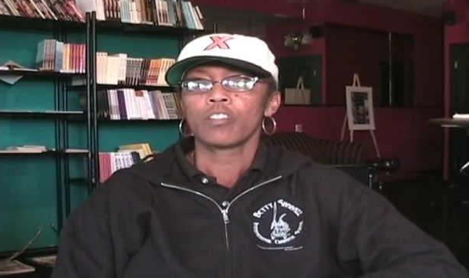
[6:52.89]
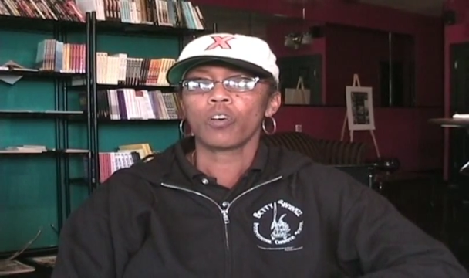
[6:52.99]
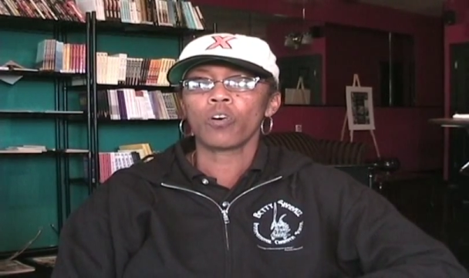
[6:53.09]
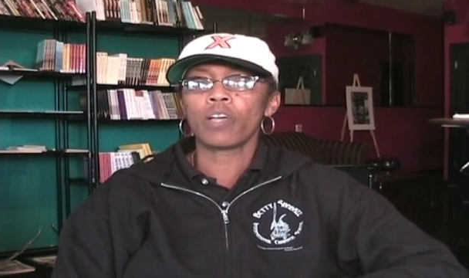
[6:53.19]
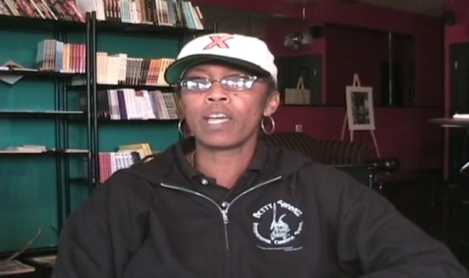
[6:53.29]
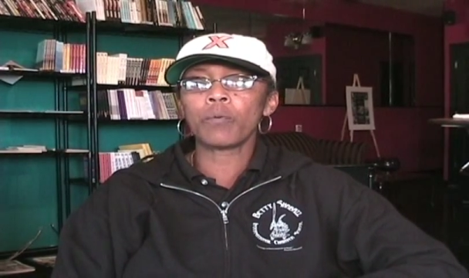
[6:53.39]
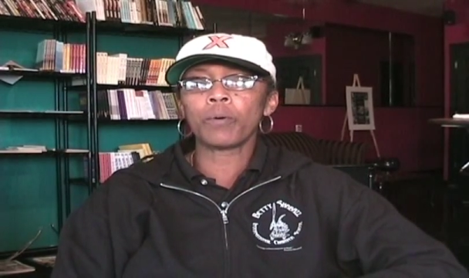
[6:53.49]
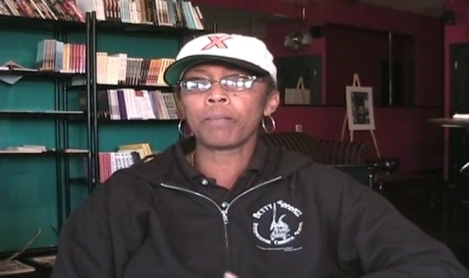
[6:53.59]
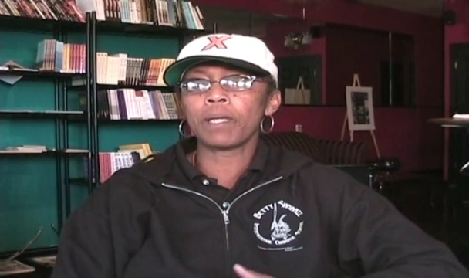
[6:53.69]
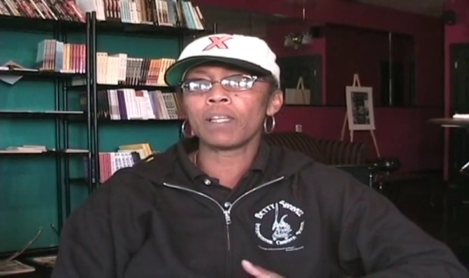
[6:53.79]
So it
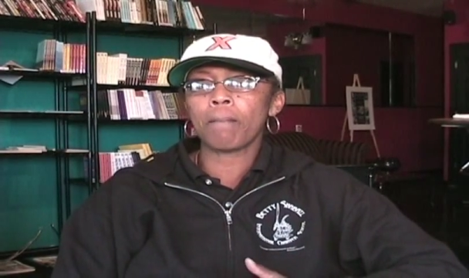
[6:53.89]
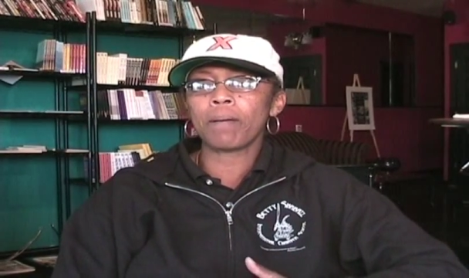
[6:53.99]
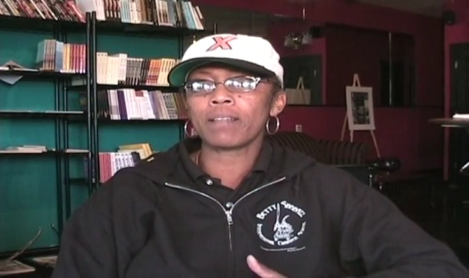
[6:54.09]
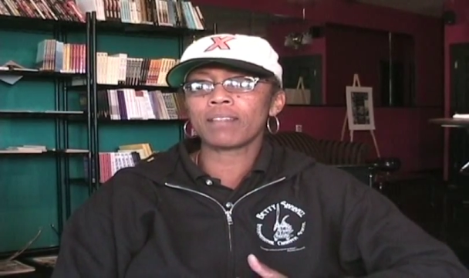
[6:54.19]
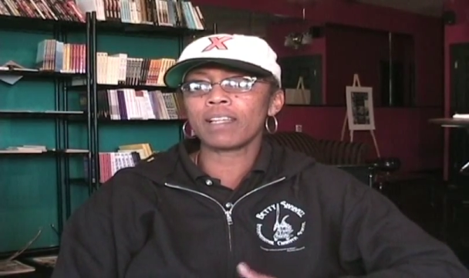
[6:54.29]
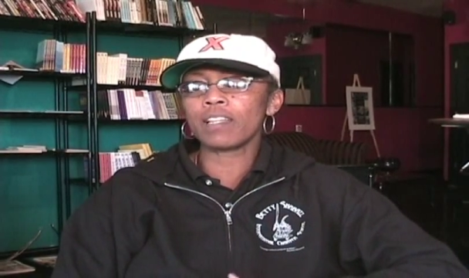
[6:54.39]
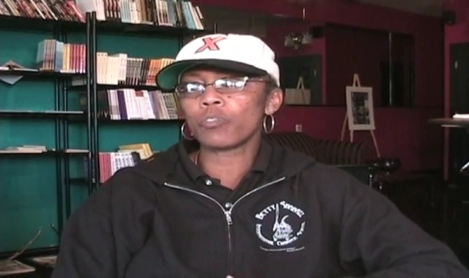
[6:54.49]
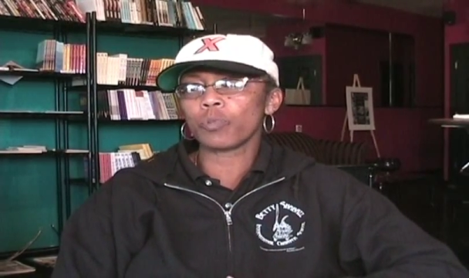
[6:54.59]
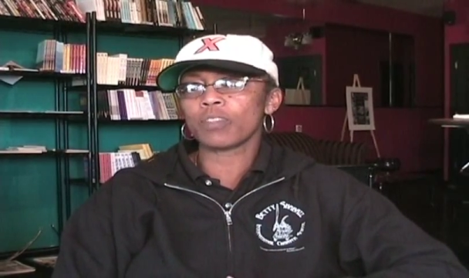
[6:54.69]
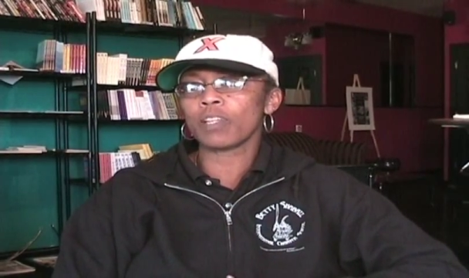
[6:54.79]
would be in the best
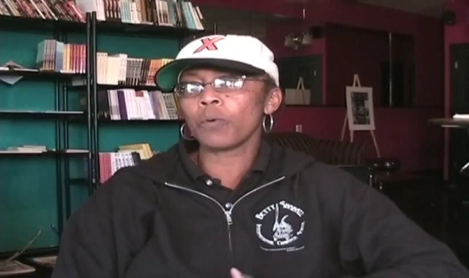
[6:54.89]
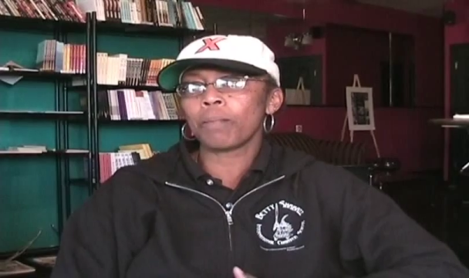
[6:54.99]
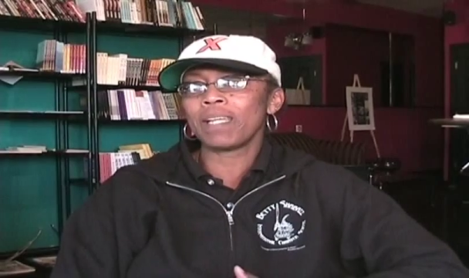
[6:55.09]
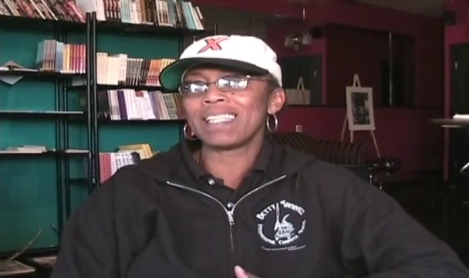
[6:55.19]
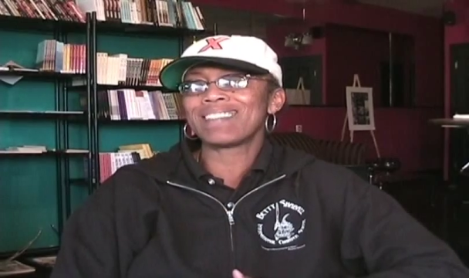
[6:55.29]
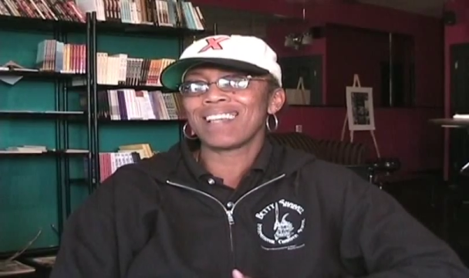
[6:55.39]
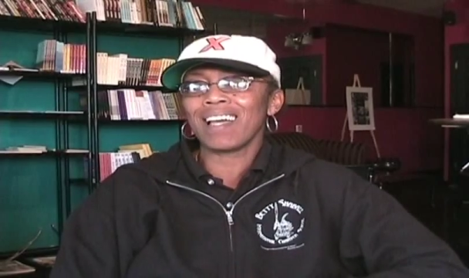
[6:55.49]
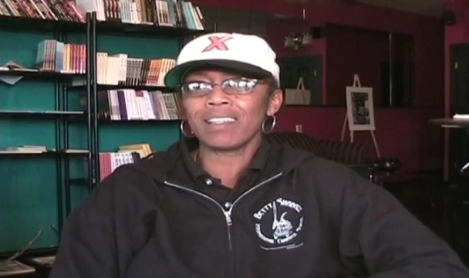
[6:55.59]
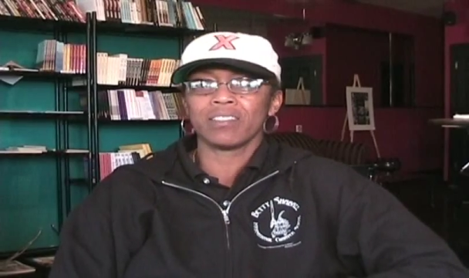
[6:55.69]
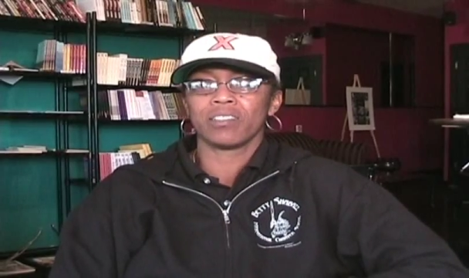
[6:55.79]
interest, it would be
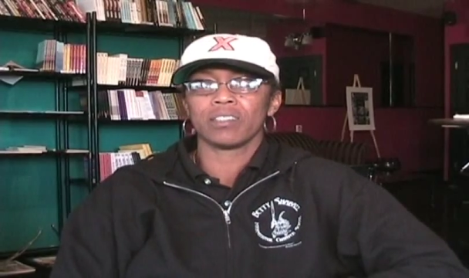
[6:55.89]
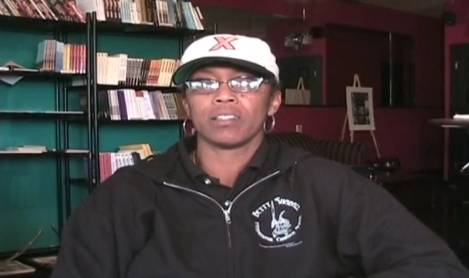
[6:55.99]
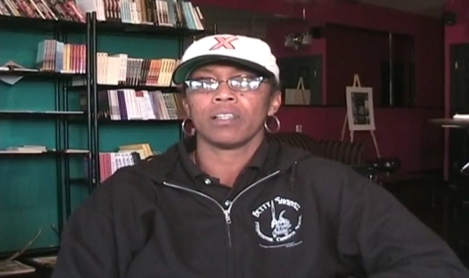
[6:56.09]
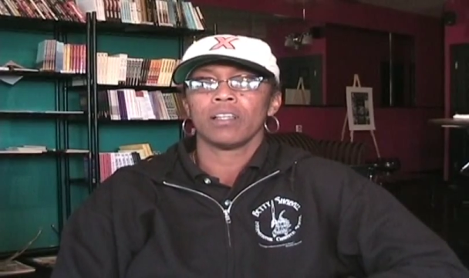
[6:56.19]
intelligent